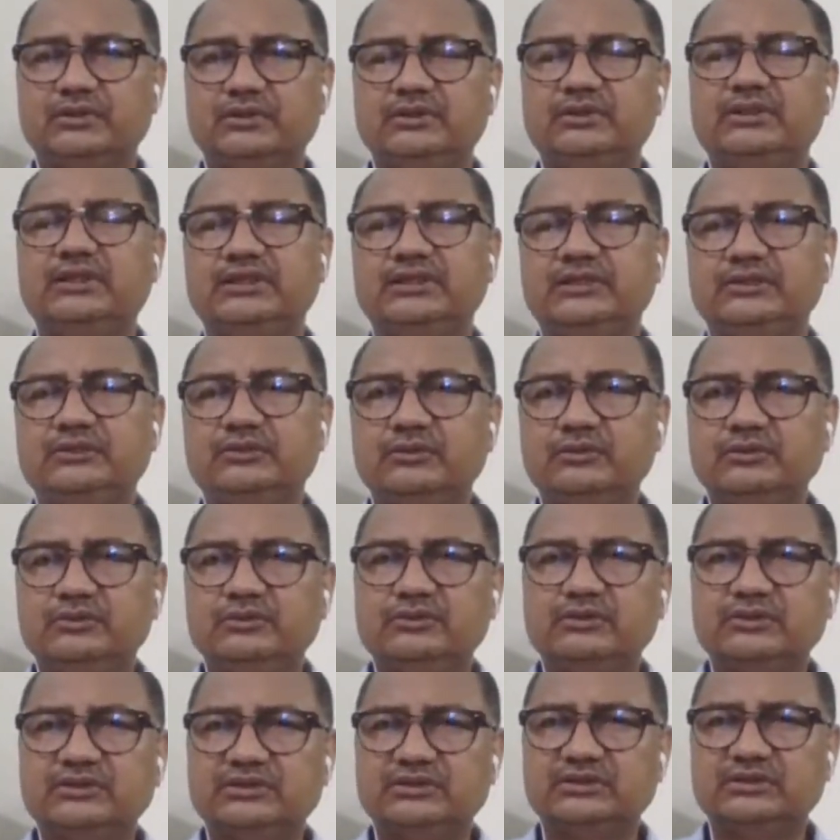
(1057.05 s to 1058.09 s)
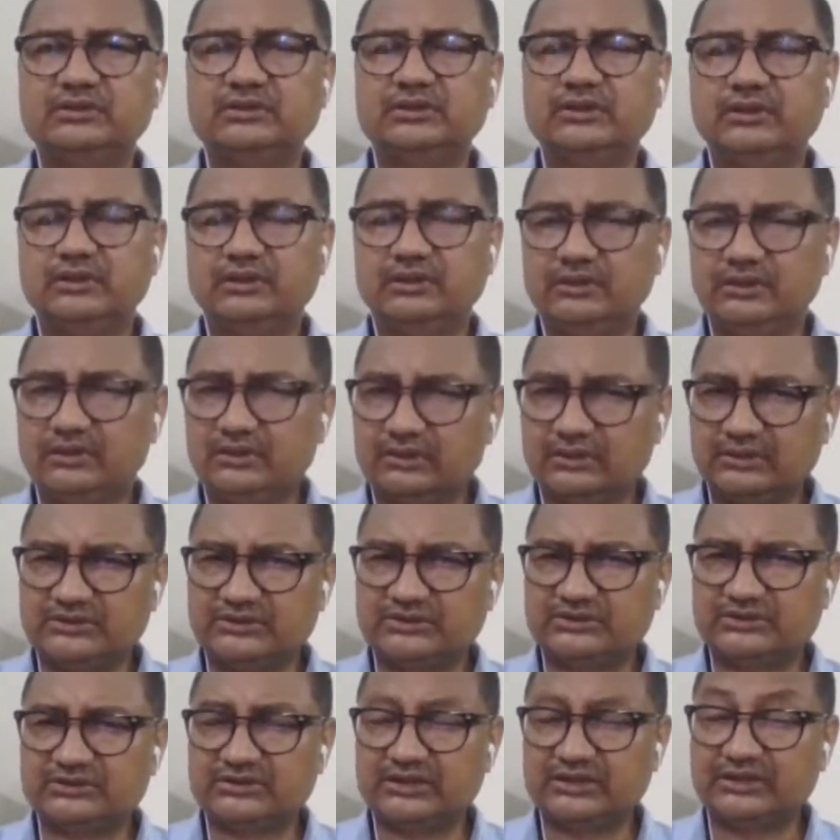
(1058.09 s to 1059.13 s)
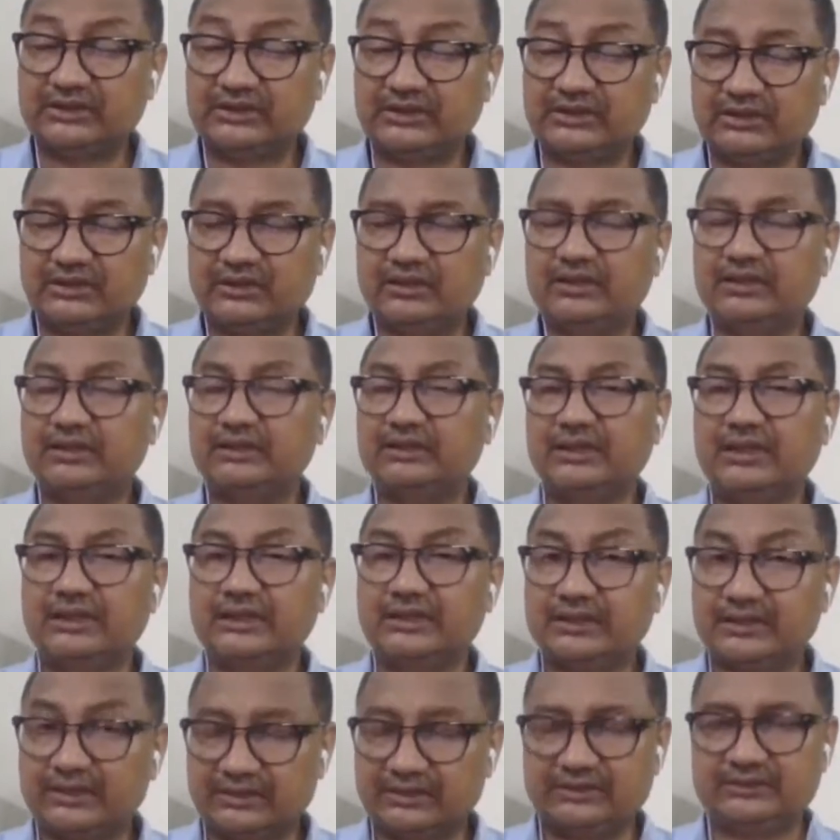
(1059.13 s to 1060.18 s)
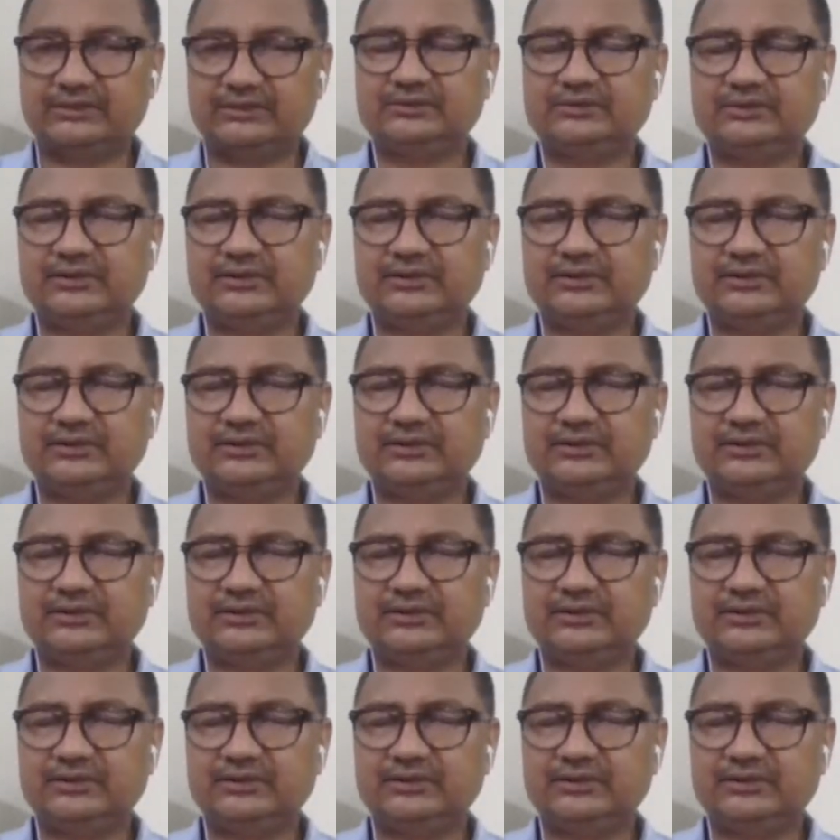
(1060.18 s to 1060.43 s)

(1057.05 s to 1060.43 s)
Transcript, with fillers: The, you know, the Satya and Agraha.